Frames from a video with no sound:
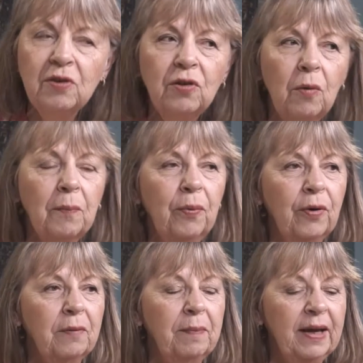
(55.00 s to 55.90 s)
so
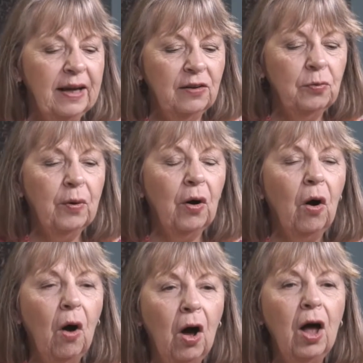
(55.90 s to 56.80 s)
important because we're
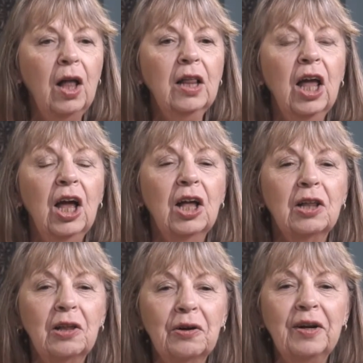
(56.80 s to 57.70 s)
all
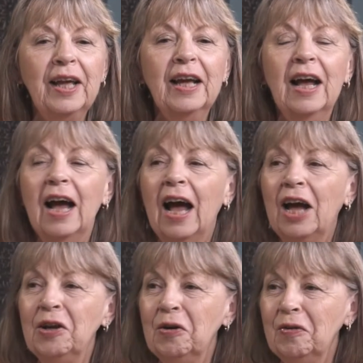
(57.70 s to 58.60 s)
learning
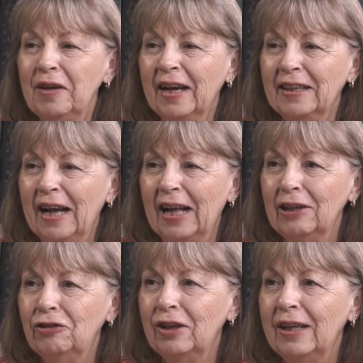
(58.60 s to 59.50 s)
a new
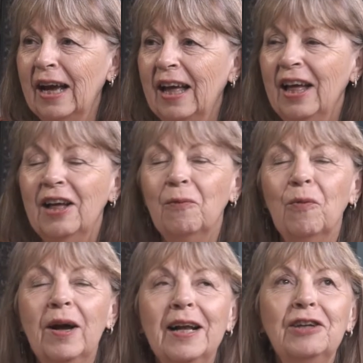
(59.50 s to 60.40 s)
technology and
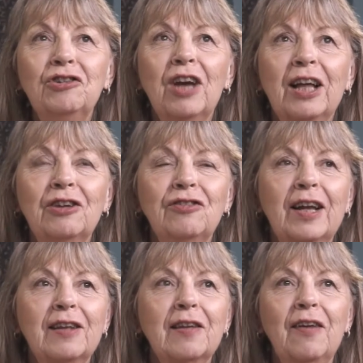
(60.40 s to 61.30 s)
what a challenge
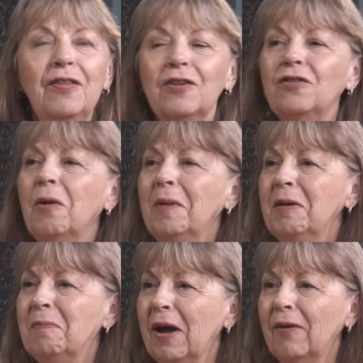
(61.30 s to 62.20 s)
that is. I, there's so
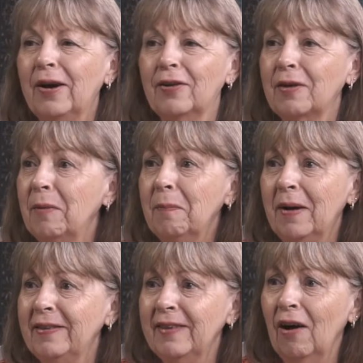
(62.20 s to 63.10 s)
many barriers. I mean,
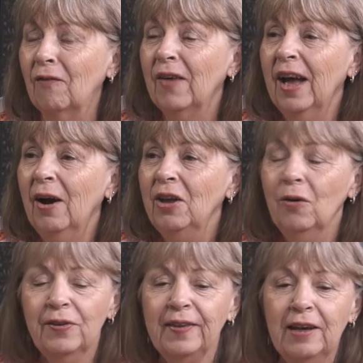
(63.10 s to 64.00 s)
myself, you will say